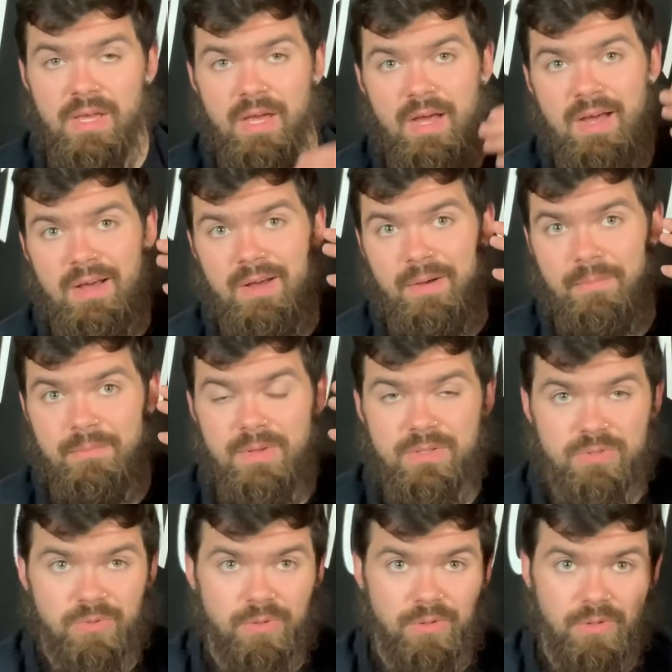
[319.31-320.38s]
uh,
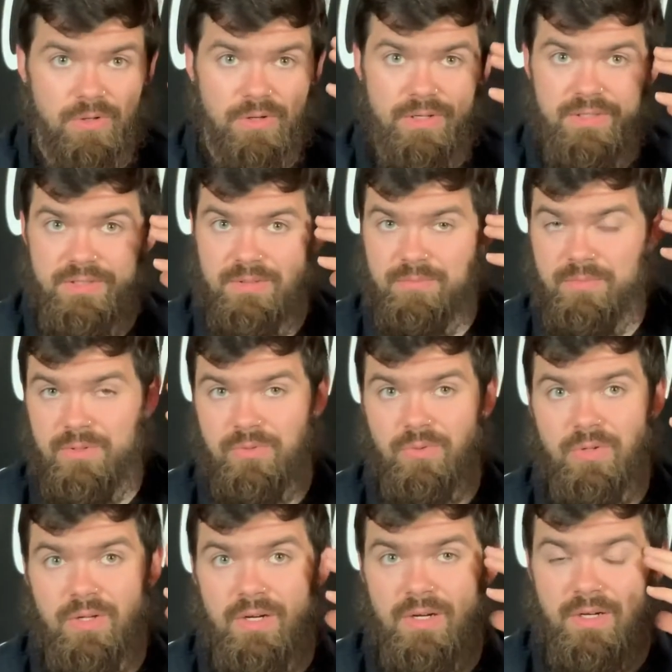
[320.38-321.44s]
mental alertness, mental
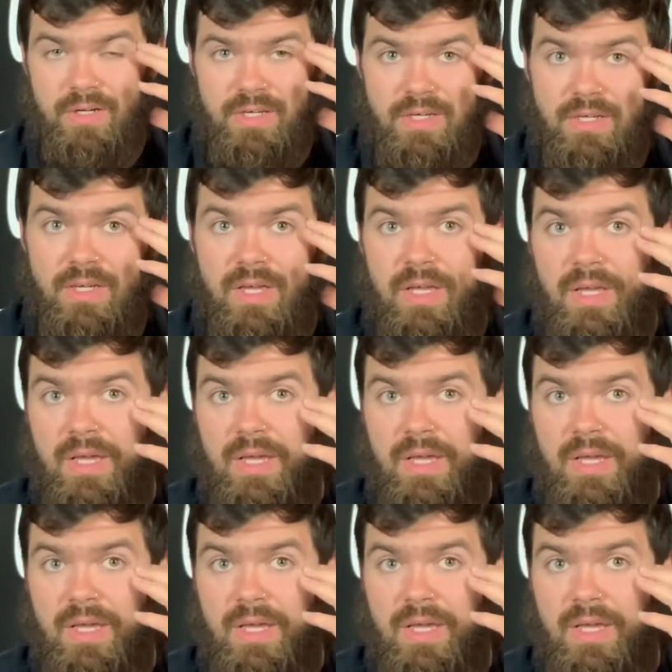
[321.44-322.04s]
clarity,